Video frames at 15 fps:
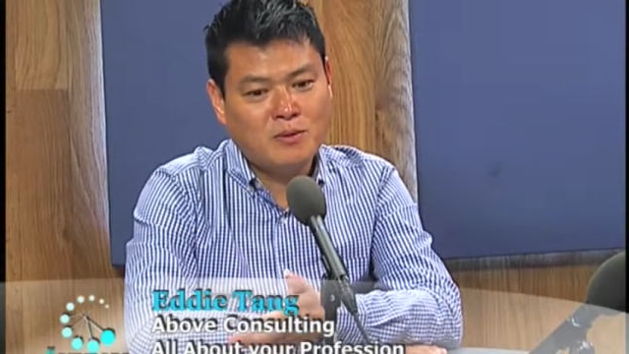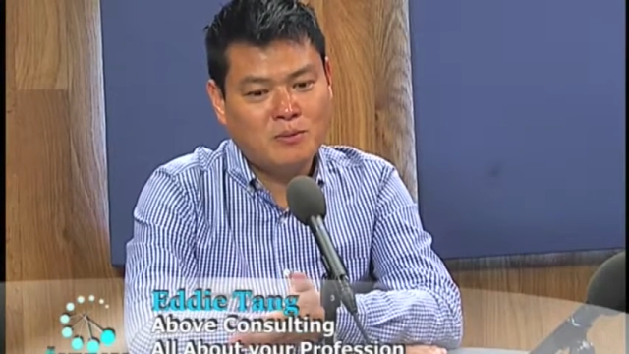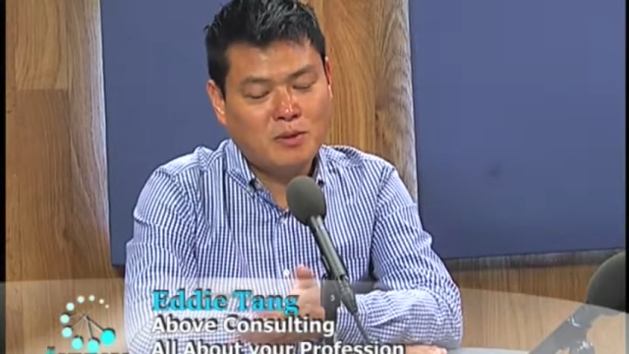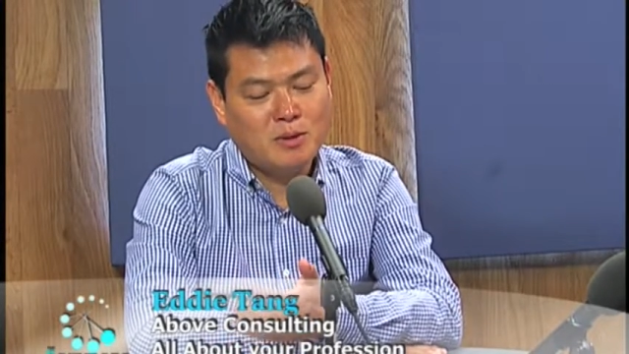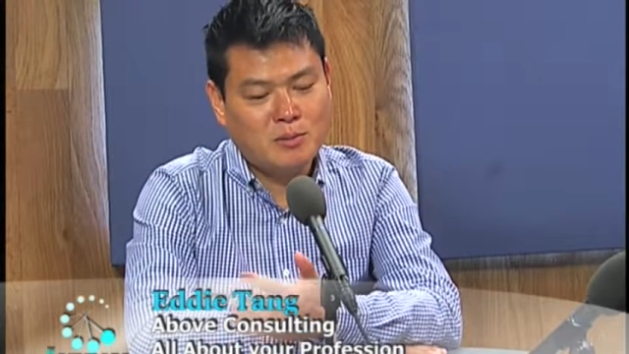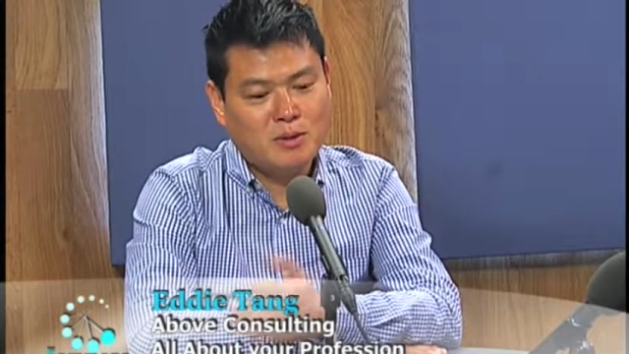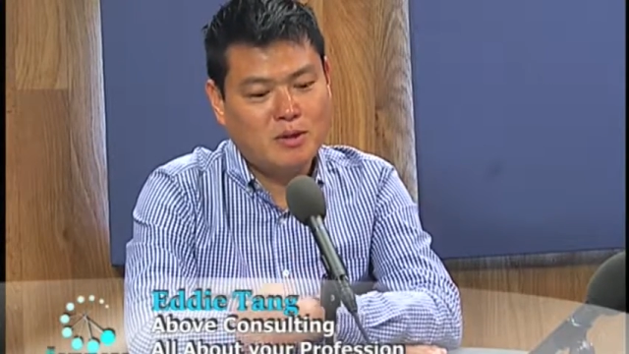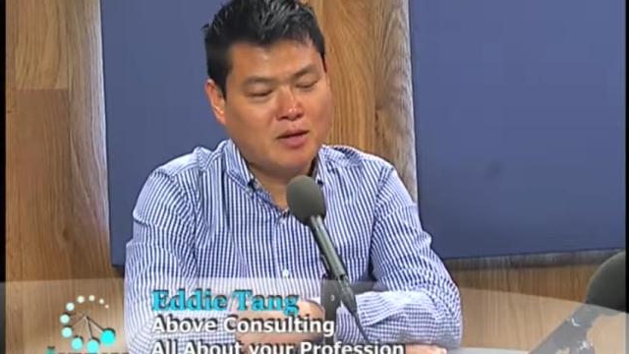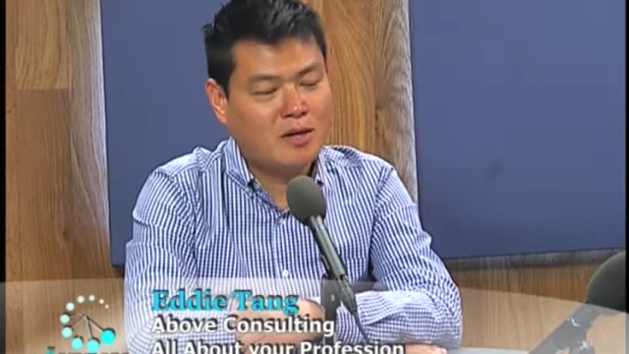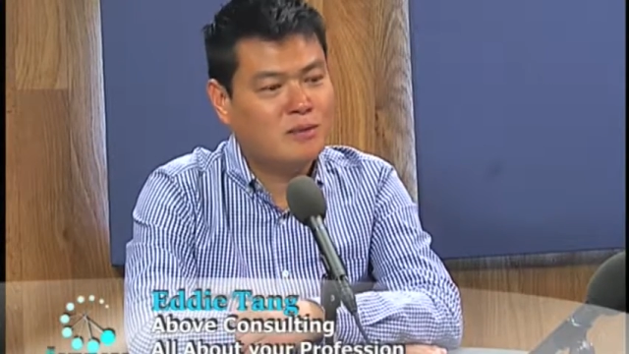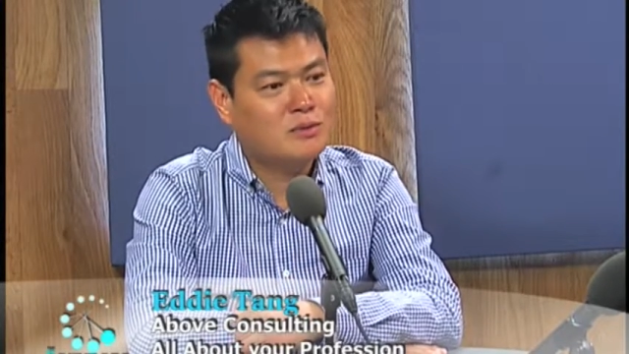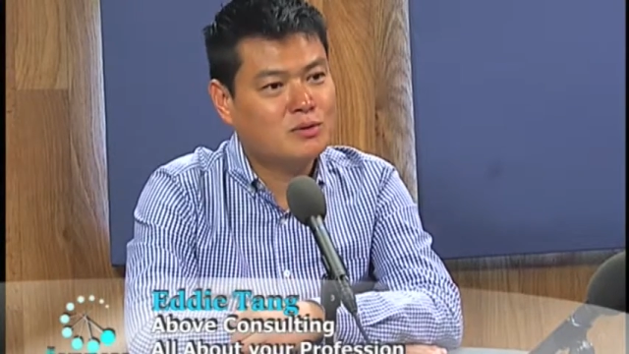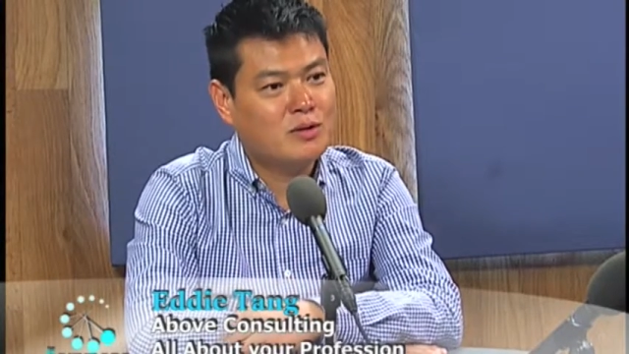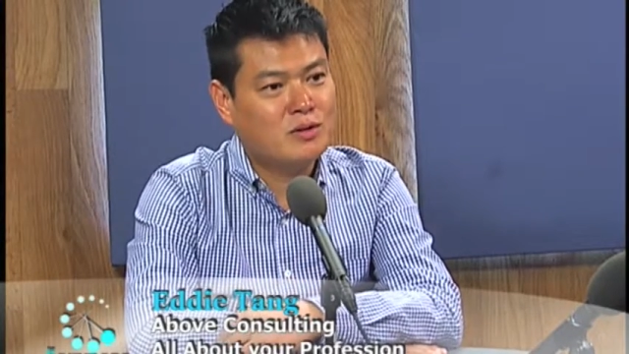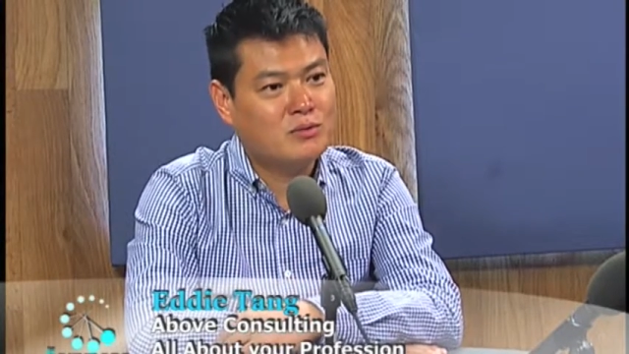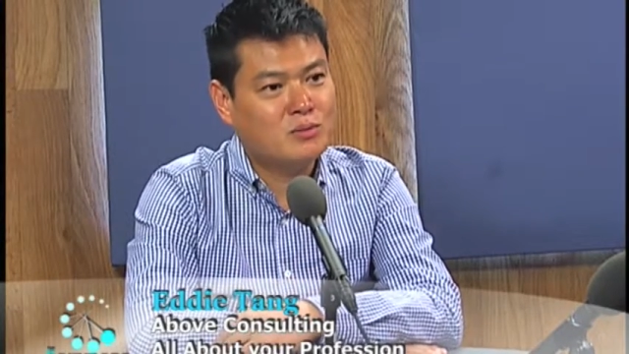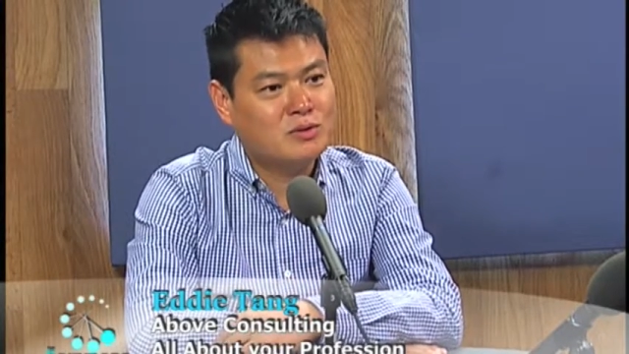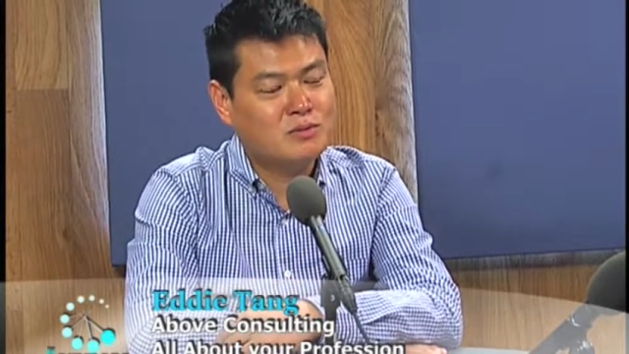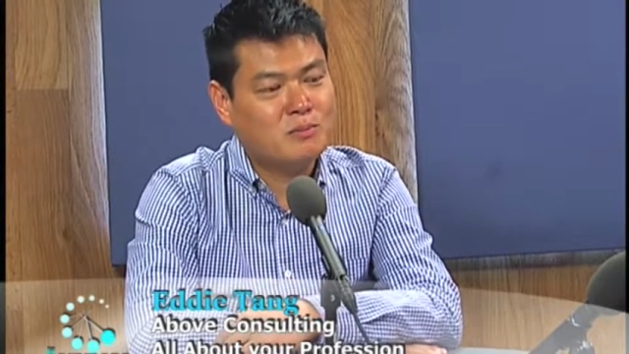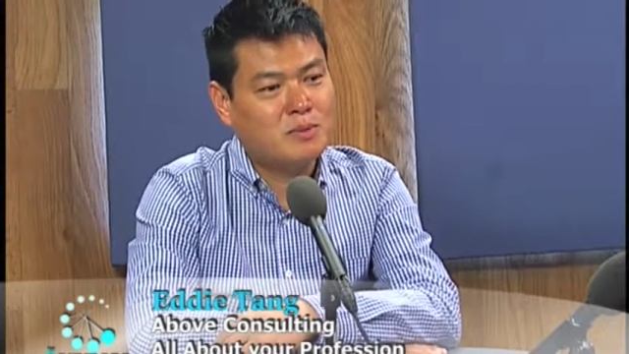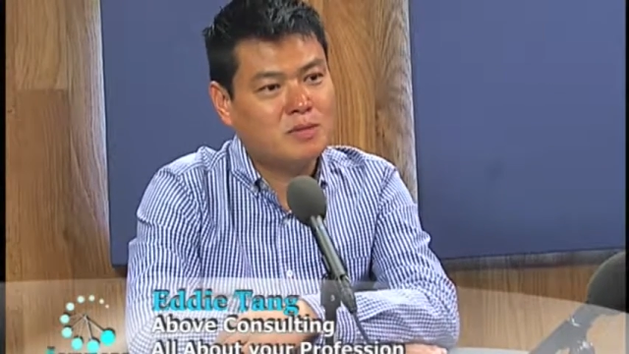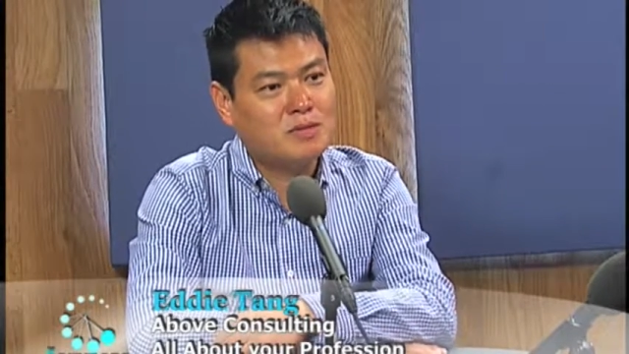people that come to us
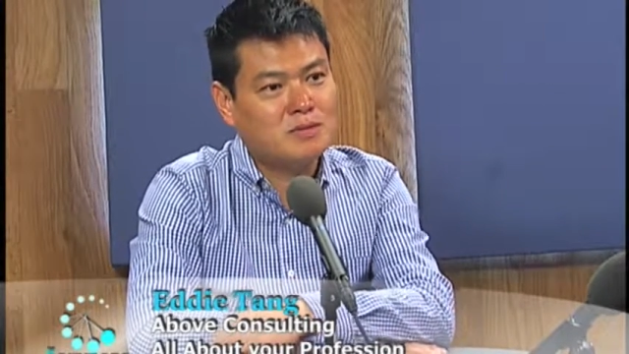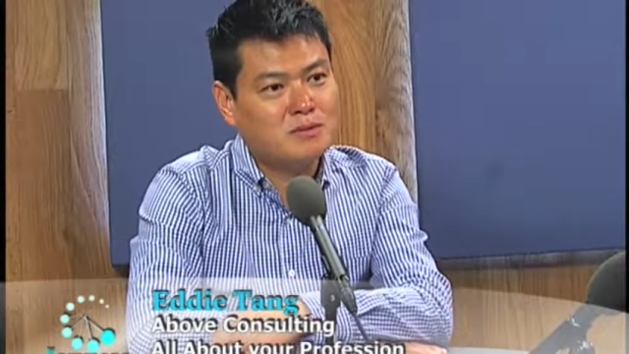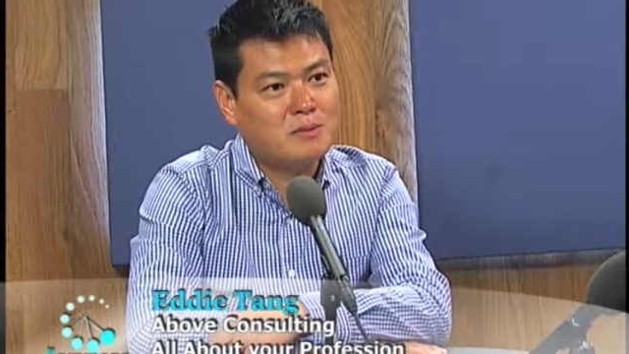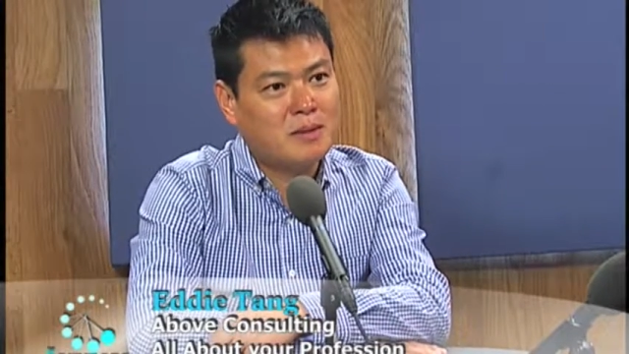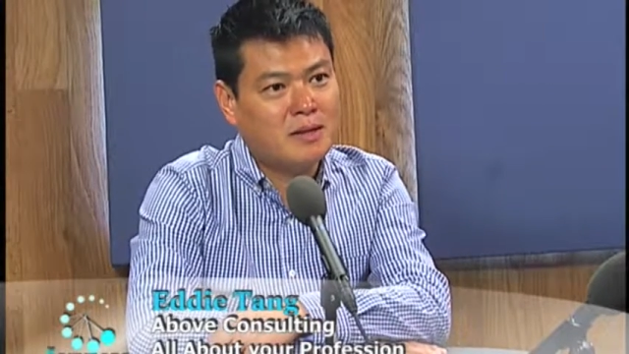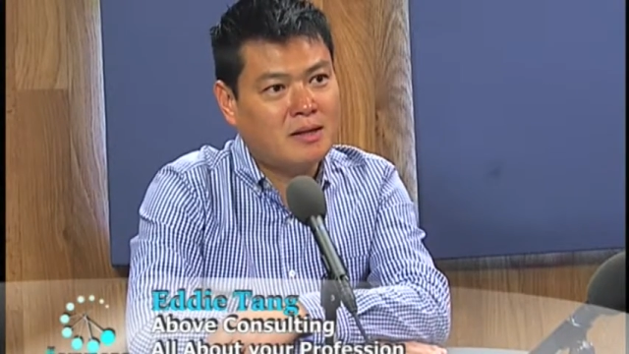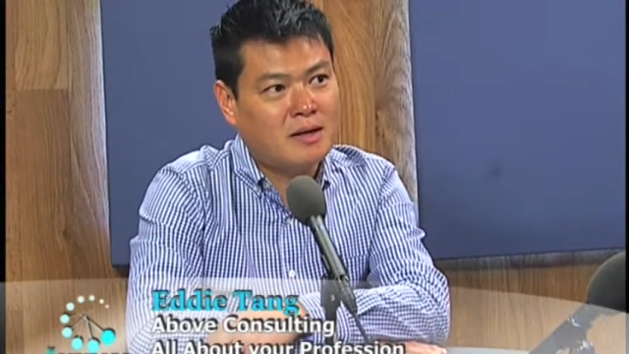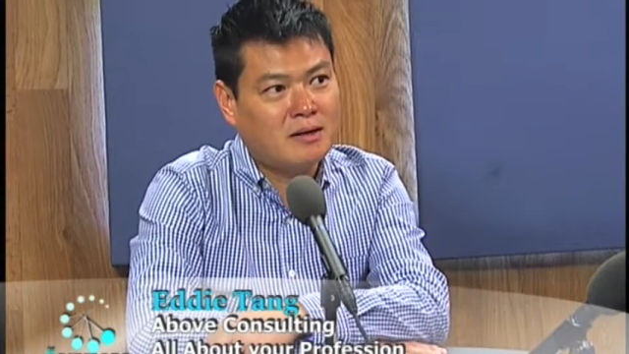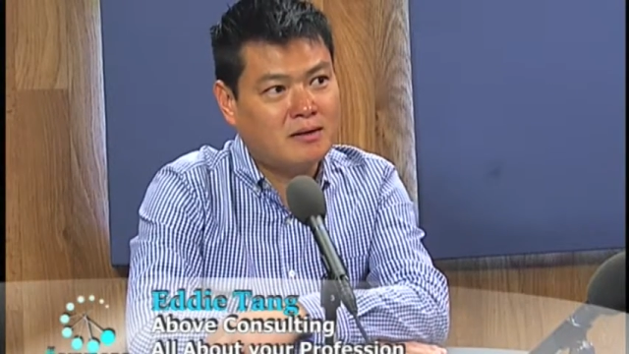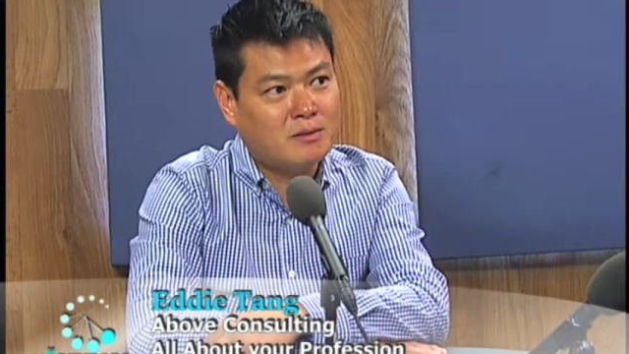with a business plan are